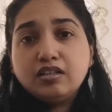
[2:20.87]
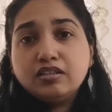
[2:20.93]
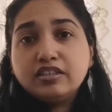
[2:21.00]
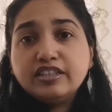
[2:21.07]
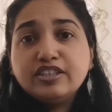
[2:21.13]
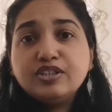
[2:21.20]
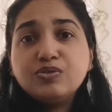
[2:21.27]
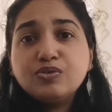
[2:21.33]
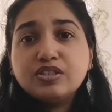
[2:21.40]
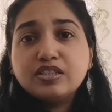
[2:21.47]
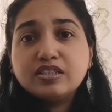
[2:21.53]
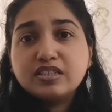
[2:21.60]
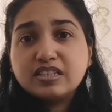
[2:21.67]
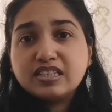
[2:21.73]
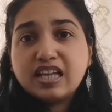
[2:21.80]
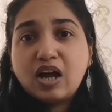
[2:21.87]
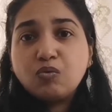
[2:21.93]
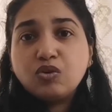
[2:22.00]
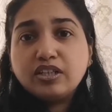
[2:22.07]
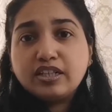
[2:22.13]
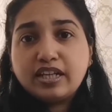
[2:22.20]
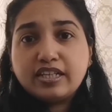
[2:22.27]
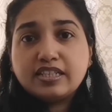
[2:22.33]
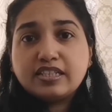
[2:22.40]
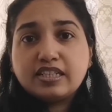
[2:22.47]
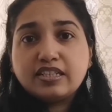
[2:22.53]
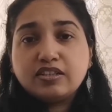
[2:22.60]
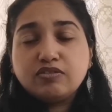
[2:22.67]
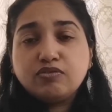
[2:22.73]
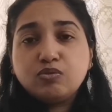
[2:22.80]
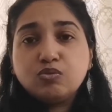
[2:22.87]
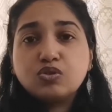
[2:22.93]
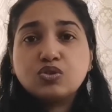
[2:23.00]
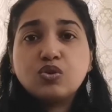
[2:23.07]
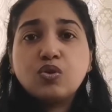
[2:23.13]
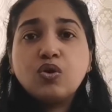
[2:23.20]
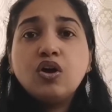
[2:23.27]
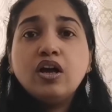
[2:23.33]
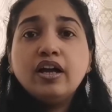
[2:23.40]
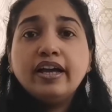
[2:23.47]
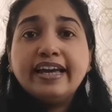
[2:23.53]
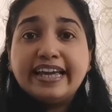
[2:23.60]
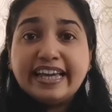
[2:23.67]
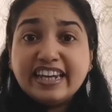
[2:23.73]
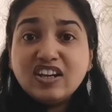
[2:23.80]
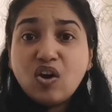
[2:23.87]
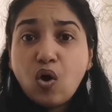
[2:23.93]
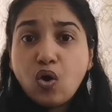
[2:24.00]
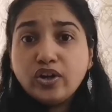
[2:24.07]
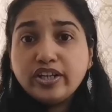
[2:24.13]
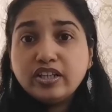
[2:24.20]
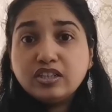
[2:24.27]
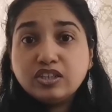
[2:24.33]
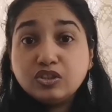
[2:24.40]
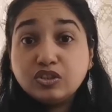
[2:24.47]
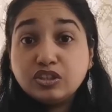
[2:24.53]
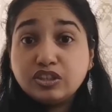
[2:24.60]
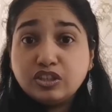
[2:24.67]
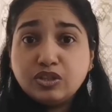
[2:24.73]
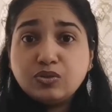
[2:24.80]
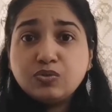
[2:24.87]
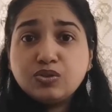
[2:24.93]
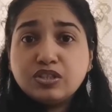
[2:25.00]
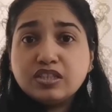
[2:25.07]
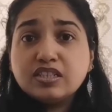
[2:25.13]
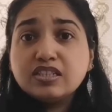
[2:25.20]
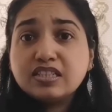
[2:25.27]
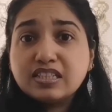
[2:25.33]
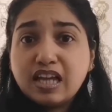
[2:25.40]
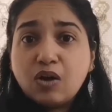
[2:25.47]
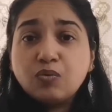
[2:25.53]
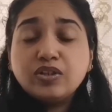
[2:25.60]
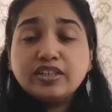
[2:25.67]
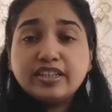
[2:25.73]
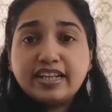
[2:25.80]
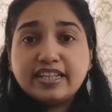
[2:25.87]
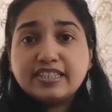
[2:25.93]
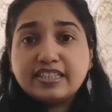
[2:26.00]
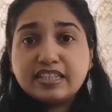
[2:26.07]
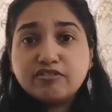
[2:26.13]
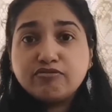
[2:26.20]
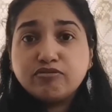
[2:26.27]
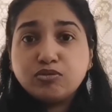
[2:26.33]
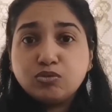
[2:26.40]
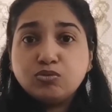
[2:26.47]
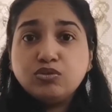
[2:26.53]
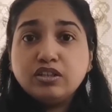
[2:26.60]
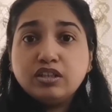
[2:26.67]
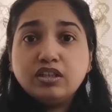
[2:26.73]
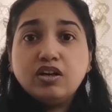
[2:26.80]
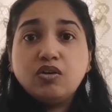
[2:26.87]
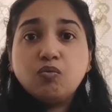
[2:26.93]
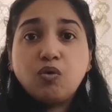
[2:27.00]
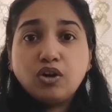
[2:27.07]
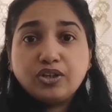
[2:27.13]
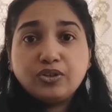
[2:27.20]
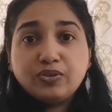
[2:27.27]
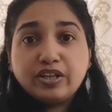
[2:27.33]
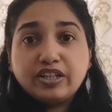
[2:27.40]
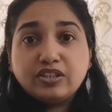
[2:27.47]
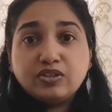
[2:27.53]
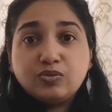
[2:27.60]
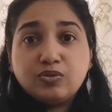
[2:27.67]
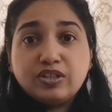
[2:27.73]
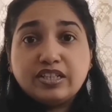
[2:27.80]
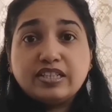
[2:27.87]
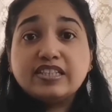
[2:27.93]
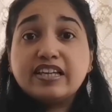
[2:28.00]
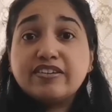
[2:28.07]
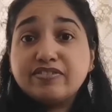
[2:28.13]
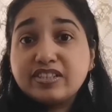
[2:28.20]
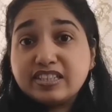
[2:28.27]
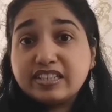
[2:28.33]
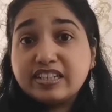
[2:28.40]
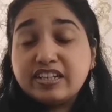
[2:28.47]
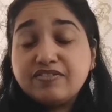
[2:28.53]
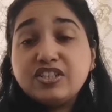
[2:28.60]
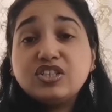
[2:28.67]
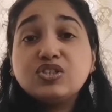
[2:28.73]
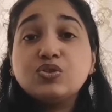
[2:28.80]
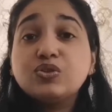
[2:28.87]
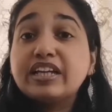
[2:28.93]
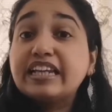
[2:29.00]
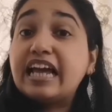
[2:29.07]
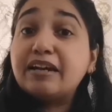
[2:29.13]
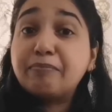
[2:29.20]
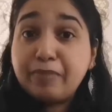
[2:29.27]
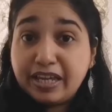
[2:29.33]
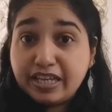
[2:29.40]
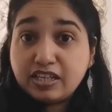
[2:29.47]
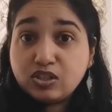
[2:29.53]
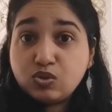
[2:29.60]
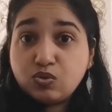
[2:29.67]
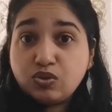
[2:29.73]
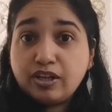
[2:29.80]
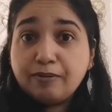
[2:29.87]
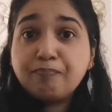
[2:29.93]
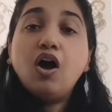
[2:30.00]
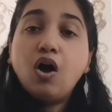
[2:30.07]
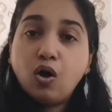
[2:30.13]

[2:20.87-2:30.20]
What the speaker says: reduce the sour taste in the food. So in order to reduce the sour taste in food, what you can do is, if it's gravies, you can add baking soda.